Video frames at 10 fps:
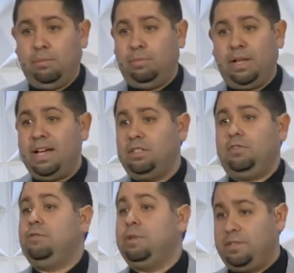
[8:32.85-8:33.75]

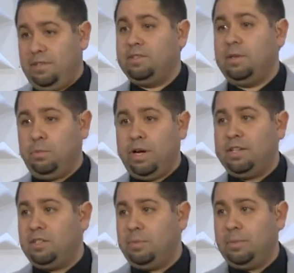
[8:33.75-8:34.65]
blasphemous in some ways
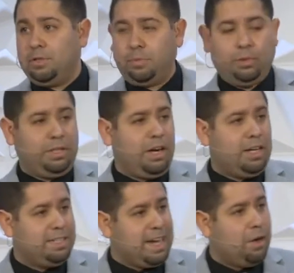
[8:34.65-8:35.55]
to be able to put
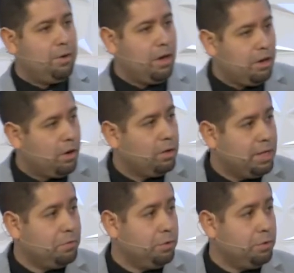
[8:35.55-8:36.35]
God down on our level.